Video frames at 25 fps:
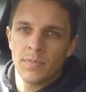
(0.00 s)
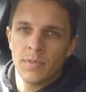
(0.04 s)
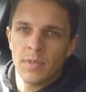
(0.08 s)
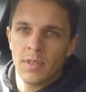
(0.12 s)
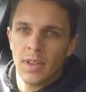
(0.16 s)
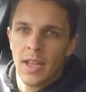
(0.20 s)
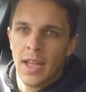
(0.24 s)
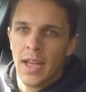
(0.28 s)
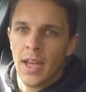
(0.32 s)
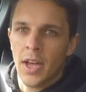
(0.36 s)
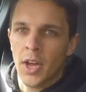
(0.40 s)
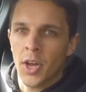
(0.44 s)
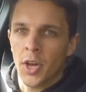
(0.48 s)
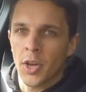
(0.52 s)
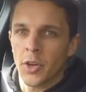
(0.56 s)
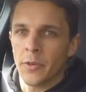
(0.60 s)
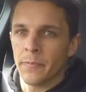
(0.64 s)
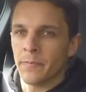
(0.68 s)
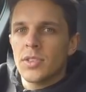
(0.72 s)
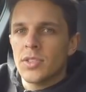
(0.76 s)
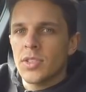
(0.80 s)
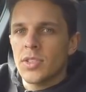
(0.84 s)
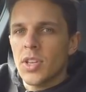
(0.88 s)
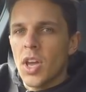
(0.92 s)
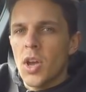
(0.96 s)
at
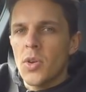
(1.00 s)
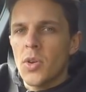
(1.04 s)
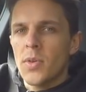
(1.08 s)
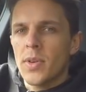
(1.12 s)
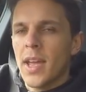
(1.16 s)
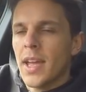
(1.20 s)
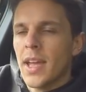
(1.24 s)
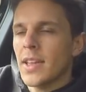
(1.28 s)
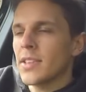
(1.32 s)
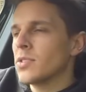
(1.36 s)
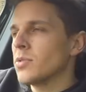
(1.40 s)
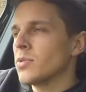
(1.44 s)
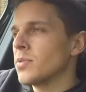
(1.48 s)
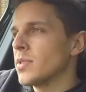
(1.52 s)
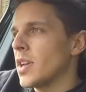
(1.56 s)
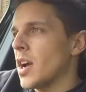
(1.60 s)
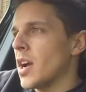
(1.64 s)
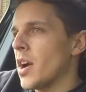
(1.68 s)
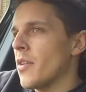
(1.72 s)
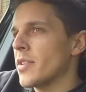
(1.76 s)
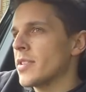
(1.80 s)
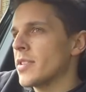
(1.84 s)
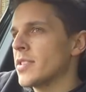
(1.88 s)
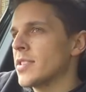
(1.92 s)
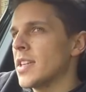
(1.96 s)
home. So cancelled the
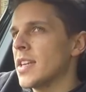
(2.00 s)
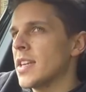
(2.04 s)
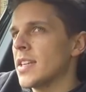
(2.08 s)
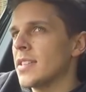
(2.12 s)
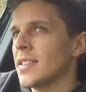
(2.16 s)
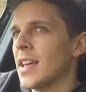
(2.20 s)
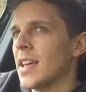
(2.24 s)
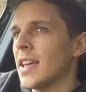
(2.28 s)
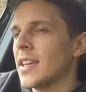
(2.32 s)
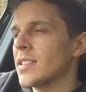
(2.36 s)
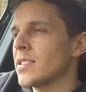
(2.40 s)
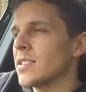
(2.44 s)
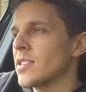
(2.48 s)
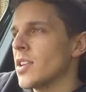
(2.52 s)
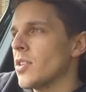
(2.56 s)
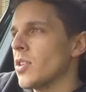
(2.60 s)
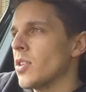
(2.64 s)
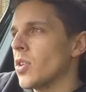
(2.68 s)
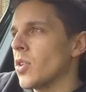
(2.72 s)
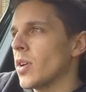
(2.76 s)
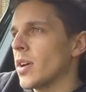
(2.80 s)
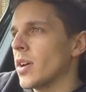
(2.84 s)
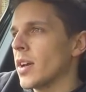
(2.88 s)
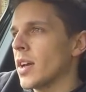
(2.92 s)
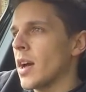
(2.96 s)
RS6. That is no
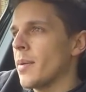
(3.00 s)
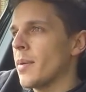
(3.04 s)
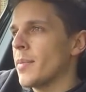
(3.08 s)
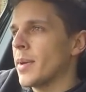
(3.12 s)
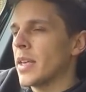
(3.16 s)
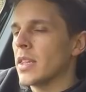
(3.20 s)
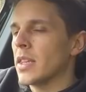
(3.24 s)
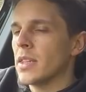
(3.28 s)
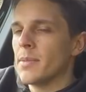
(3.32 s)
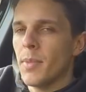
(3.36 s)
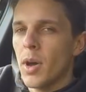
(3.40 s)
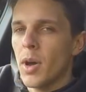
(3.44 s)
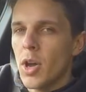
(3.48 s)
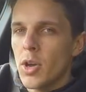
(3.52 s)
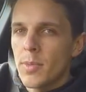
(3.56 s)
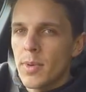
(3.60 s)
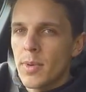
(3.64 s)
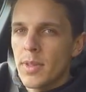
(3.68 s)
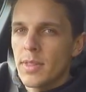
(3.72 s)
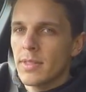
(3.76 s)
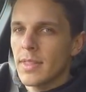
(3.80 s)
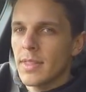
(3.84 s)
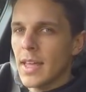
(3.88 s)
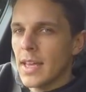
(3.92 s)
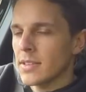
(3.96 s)
longer coming at the
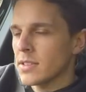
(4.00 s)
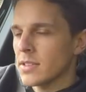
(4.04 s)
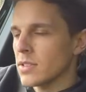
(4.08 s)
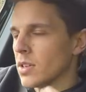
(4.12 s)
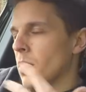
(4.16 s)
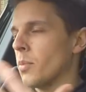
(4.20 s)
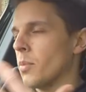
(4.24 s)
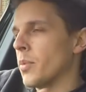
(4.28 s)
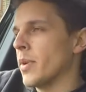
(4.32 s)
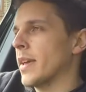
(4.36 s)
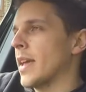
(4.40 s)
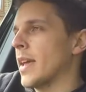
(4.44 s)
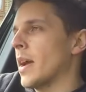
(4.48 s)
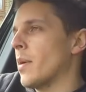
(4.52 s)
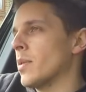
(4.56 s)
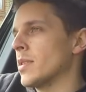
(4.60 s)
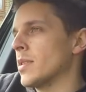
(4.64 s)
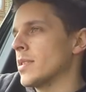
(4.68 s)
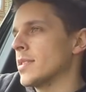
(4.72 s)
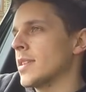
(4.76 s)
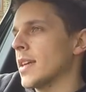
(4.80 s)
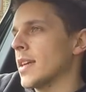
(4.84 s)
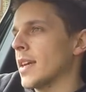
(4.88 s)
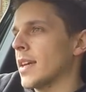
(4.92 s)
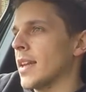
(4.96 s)
moment. I want to get one
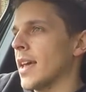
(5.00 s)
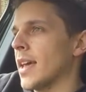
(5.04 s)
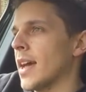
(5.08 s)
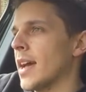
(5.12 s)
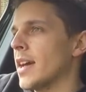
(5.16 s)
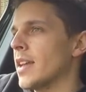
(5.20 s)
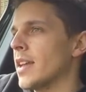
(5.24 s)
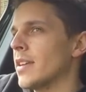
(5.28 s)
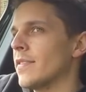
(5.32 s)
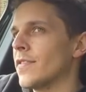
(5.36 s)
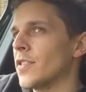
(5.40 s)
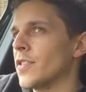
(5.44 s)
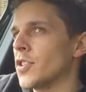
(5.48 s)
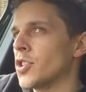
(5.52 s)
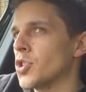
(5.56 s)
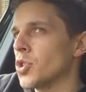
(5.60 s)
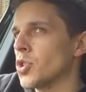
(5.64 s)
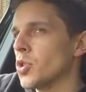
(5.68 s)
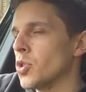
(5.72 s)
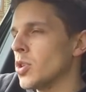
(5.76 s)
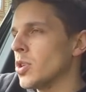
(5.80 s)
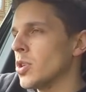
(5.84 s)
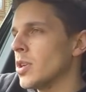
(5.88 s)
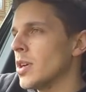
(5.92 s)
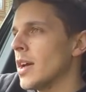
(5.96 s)
second hand for
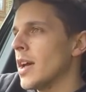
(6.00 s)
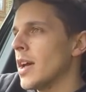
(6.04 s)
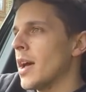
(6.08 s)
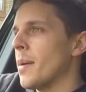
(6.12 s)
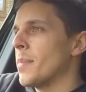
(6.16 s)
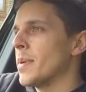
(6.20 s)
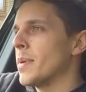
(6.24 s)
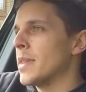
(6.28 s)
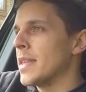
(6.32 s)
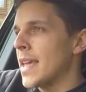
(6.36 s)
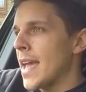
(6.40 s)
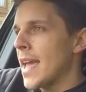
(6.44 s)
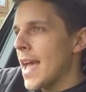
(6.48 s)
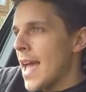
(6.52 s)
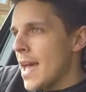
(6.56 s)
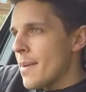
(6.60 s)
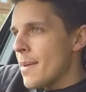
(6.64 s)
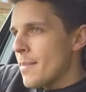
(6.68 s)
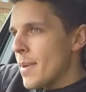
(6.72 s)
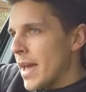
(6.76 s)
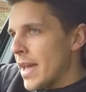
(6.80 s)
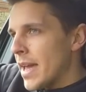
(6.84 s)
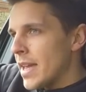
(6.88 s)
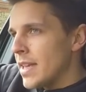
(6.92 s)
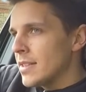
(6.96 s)
sure. But the
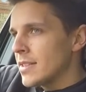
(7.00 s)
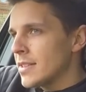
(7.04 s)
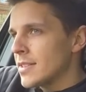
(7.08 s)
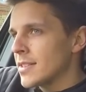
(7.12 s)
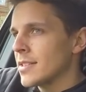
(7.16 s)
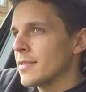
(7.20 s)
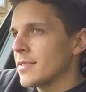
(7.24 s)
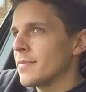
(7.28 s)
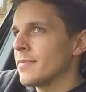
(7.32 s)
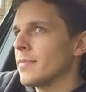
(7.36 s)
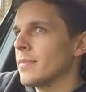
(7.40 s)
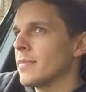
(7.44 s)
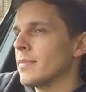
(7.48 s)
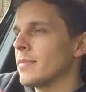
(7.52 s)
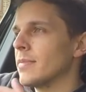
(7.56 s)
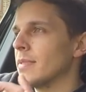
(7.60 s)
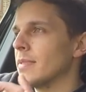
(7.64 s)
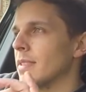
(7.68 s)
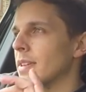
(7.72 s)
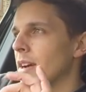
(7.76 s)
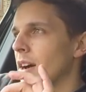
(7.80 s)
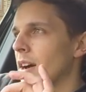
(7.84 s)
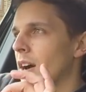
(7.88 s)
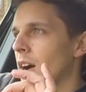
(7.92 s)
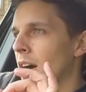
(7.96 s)
M8,
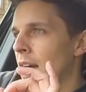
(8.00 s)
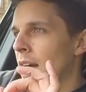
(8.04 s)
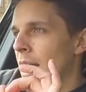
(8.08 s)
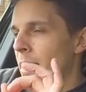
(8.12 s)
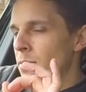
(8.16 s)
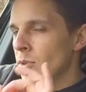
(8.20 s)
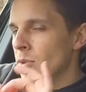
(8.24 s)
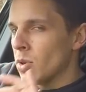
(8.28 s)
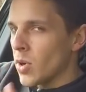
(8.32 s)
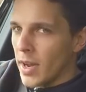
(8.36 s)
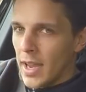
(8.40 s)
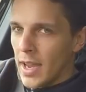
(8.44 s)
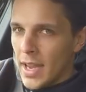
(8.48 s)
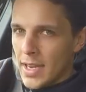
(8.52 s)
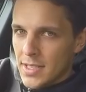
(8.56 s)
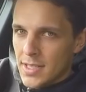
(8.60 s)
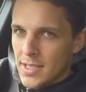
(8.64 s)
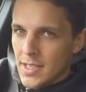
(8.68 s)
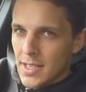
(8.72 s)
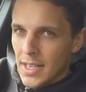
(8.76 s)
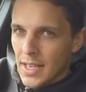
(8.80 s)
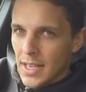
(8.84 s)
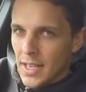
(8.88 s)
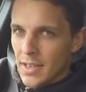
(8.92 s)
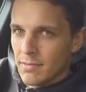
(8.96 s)
I am not
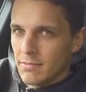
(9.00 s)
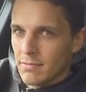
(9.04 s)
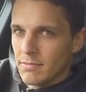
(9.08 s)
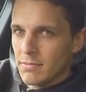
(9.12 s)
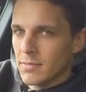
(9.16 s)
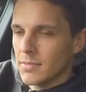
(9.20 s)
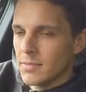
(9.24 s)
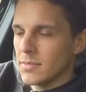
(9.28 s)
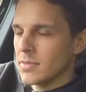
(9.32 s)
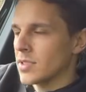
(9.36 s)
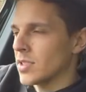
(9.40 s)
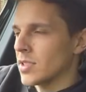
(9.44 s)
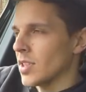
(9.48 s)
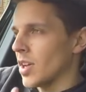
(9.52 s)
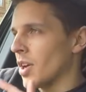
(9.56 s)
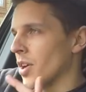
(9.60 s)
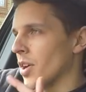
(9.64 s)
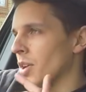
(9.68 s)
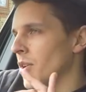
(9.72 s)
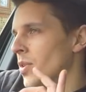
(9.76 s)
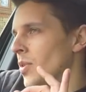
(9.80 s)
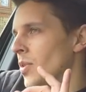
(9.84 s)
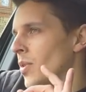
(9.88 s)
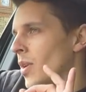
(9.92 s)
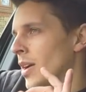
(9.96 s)
cancelling it.
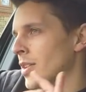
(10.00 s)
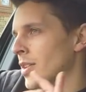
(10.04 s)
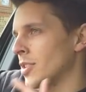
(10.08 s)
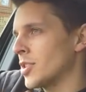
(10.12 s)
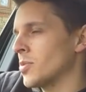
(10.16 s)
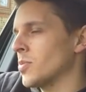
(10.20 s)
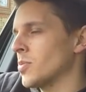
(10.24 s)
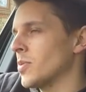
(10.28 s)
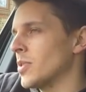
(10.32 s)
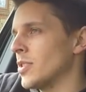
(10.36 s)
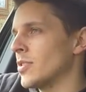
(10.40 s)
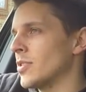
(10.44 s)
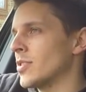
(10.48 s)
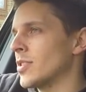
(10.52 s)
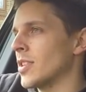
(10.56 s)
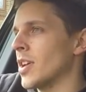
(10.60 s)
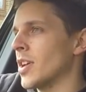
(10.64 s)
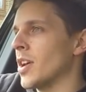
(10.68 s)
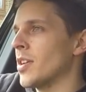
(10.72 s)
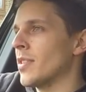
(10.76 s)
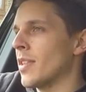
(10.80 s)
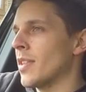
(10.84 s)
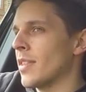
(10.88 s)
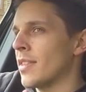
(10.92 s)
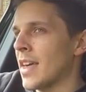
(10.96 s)
So I just want you to
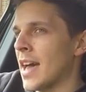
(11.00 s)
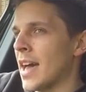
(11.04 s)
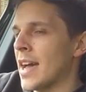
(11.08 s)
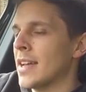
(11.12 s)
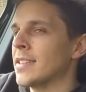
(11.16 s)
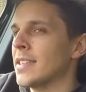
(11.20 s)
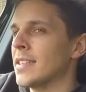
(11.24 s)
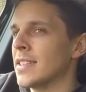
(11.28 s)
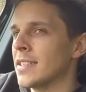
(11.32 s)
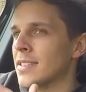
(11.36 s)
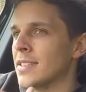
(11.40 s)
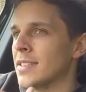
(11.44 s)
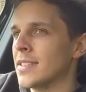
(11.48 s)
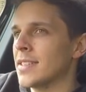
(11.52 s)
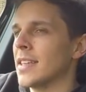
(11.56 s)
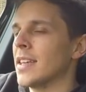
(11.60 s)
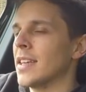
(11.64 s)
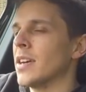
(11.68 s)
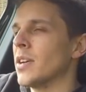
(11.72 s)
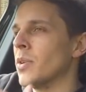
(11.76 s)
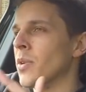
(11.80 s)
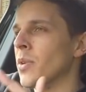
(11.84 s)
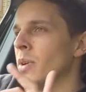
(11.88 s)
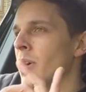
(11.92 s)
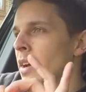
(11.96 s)
know that that is
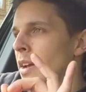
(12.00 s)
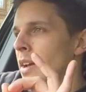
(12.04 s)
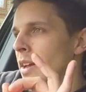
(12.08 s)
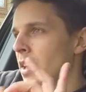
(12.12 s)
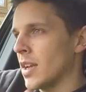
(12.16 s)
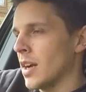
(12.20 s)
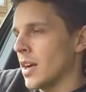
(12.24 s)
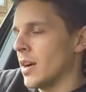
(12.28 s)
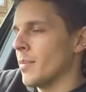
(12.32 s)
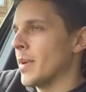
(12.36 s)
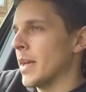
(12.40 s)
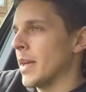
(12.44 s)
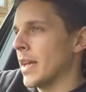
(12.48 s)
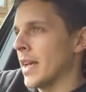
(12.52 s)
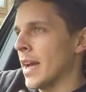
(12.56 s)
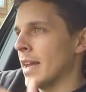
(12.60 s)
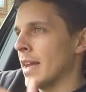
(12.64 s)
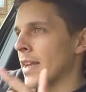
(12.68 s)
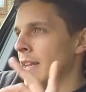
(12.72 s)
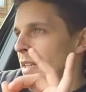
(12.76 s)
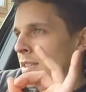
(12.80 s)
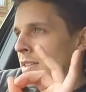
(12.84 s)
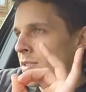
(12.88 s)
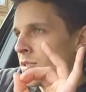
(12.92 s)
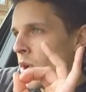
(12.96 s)
still coming, and
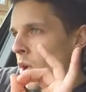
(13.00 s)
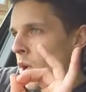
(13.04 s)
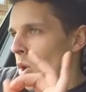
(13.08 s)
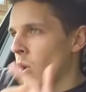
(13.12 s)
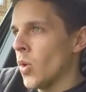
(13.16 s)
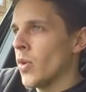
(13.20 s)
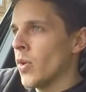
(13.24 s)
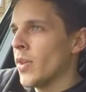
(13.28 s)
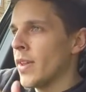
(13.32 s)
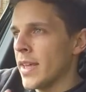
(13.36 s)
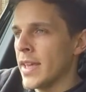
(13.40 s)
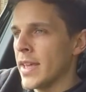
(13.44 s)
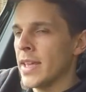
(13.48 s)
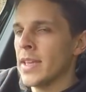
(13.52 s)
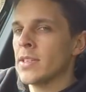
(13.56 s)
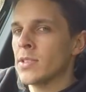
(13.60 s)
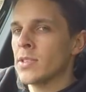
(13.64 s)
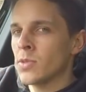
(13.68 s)
it is on its